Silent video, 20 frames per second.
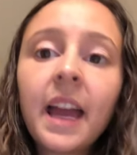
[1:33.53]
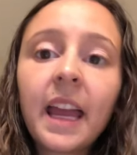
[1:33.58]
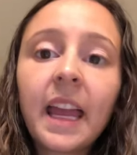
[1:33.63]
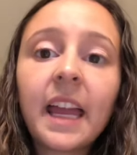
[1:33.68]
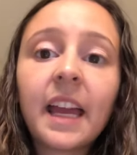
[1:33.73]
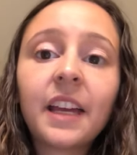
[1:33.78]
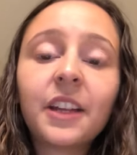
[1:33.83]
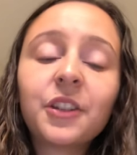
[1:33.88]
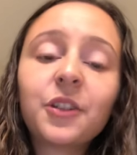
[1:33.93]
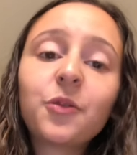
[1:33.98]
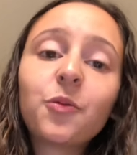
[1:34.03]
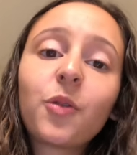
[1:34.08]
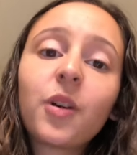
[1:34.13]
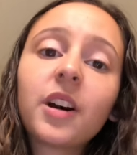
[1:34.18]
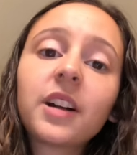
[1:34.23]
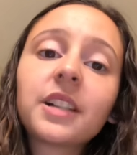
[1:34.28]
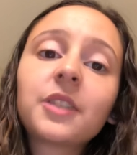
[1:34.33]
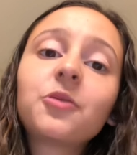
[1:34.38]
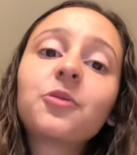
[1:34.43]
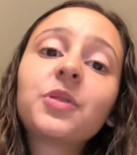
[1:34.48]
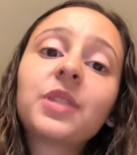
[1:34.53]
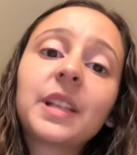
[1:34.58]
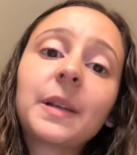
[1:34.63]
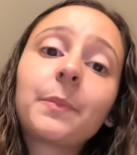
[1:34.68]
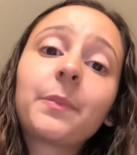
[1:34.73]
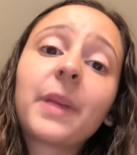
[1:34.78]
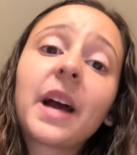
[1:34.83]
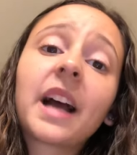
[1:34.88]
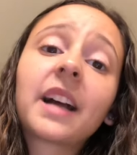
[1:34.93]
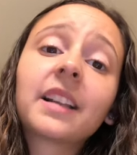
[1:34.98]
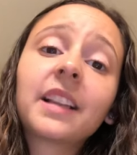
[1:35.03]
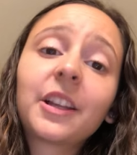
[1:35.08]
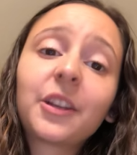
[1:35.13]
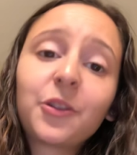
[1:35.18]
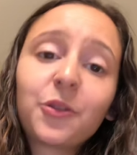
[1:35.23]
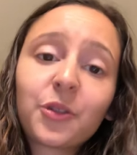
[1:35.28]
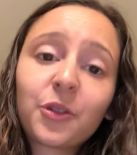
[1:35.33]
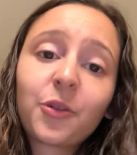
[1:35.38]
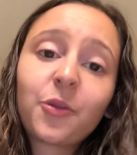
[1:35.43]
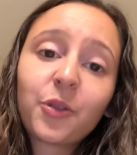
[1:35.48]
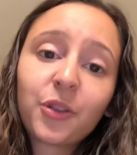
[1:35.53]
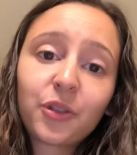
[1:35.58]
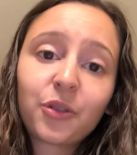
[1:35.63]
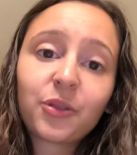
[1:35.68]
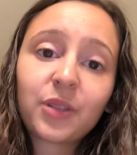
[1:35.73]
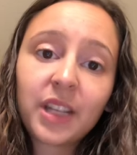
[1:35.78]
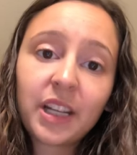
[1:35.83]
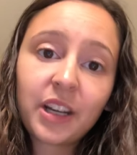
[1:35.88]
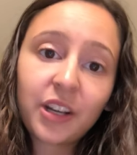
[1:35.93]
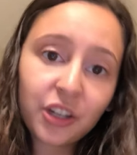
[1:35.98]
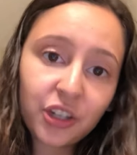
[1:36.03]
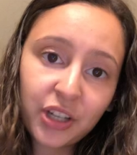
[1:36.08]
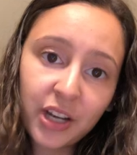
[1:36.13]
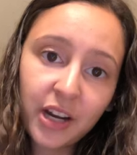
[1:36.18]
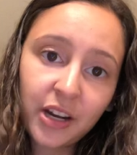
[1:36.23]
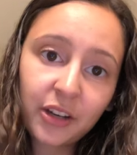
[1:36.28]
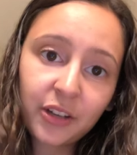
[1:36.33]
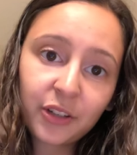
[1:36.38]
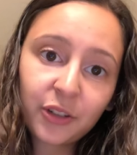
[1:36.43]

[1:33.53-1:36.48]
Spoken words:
And you want to sit back like you're going to sit in a chair.